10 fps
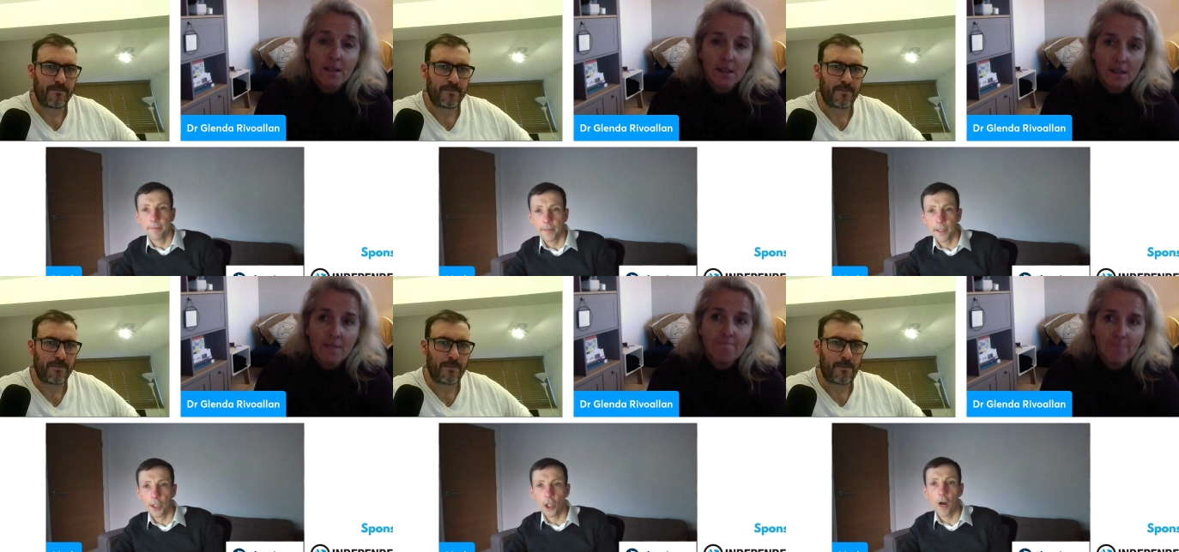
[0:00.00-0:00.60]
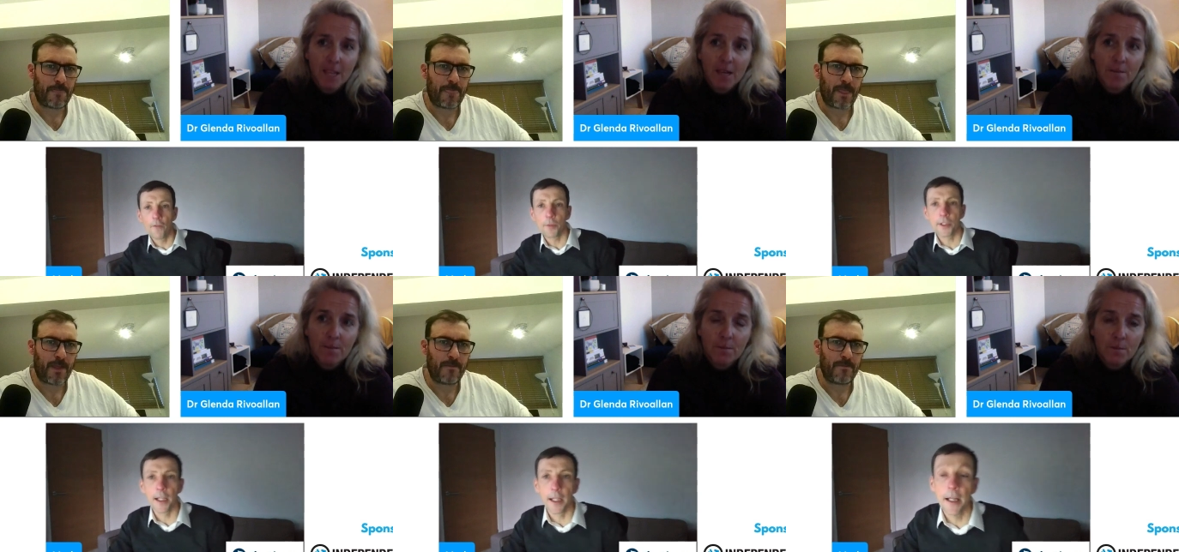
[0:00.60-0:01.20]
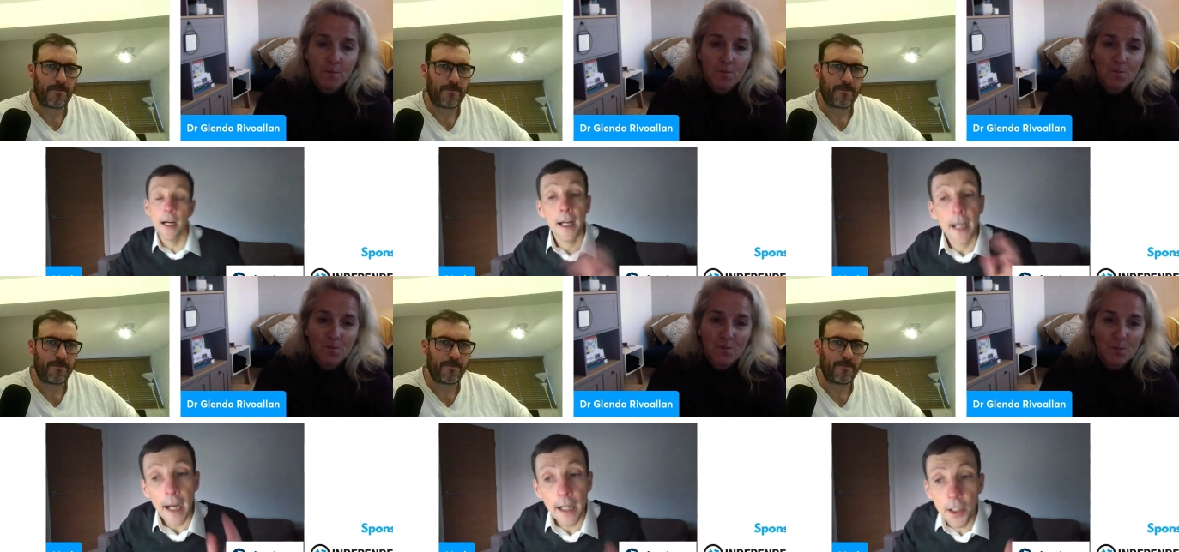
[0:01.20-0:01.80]
Speaker 1: There's a lot of yeah. upskilling.
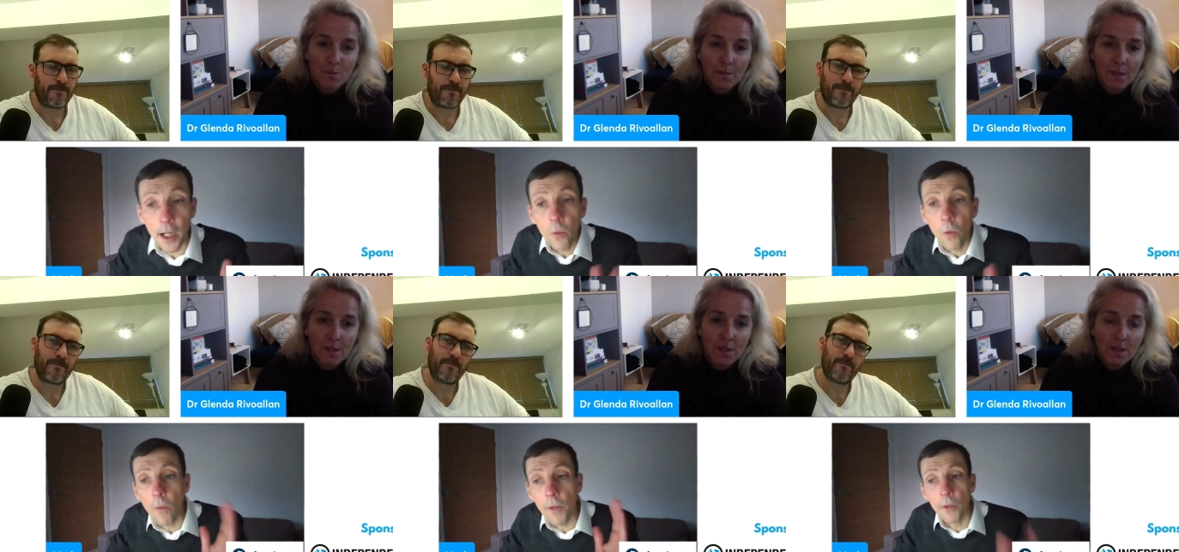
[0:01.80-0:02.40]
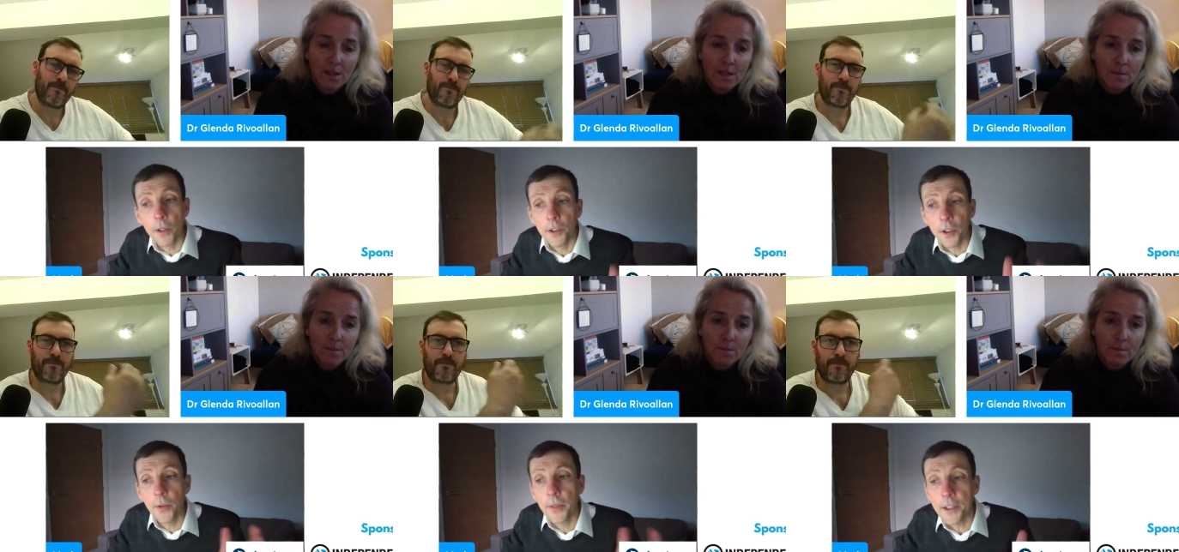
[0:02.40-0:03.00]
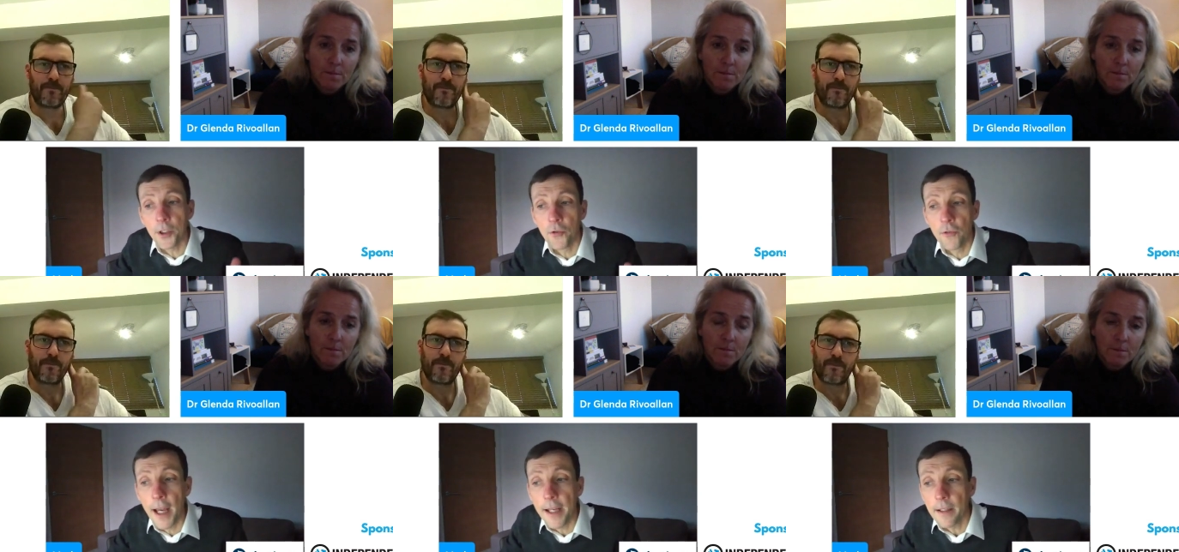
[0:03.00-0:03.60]
And, you know, what we want to do is
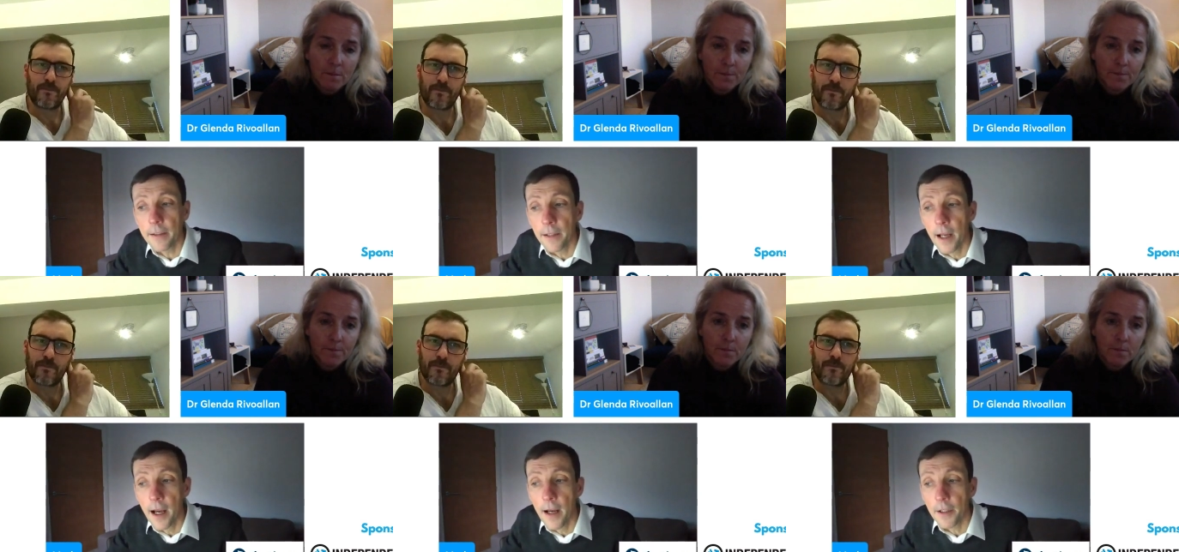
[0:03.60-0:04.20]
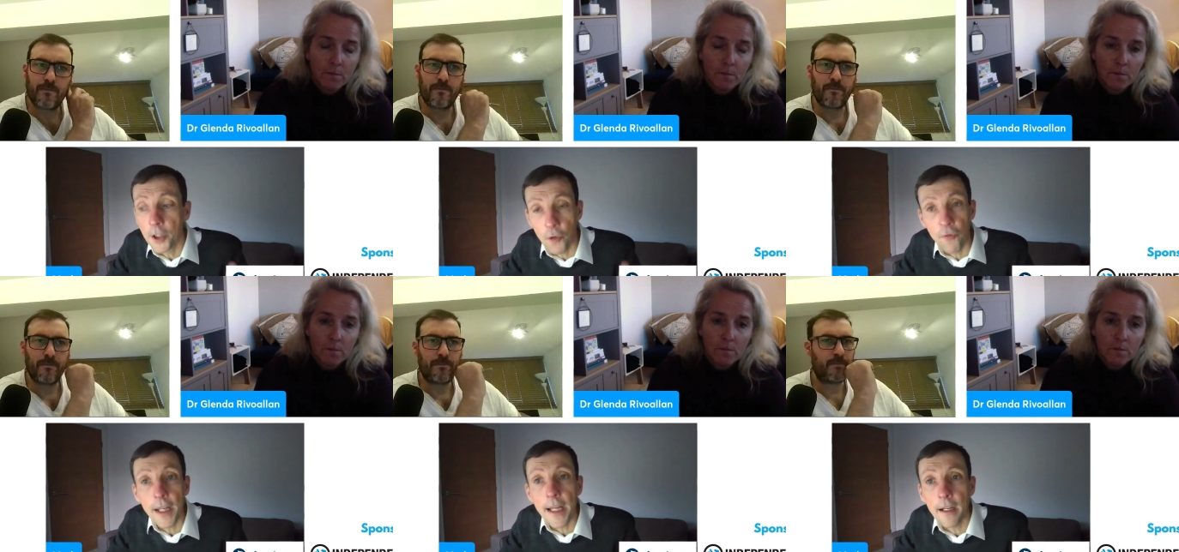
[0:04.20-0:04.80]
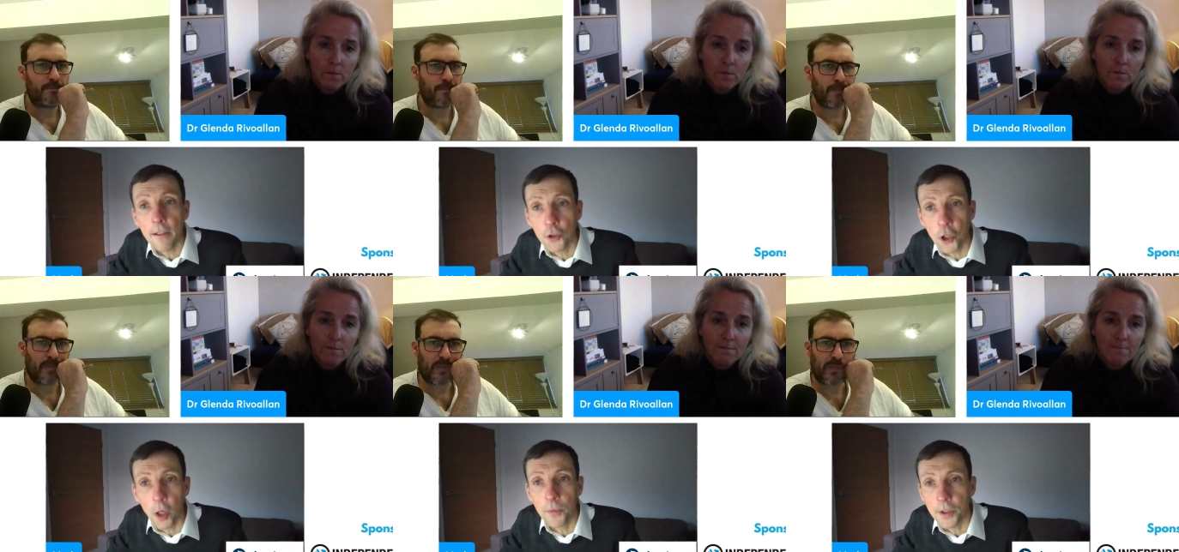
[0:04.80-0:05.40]
create uh, career
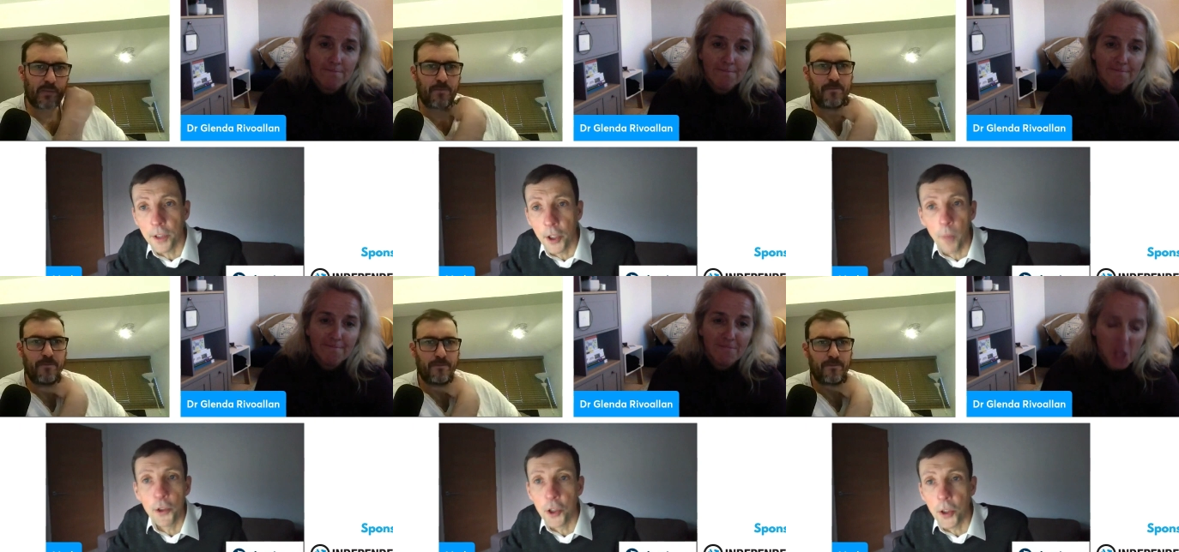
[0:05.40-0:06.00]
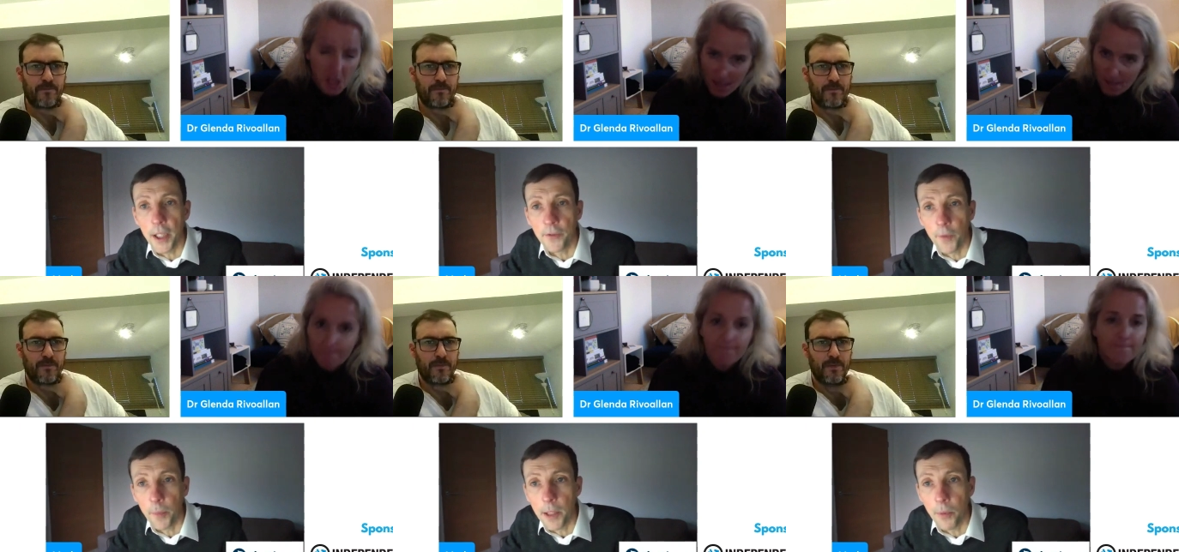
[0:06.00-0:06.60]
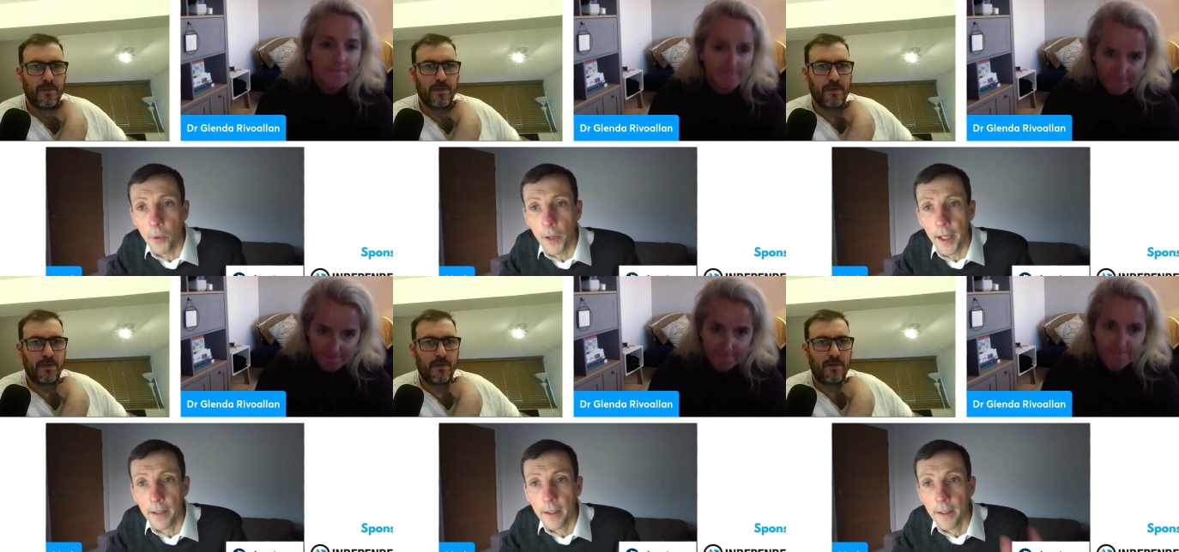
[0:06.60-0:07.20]
jobs and opportunities for people here.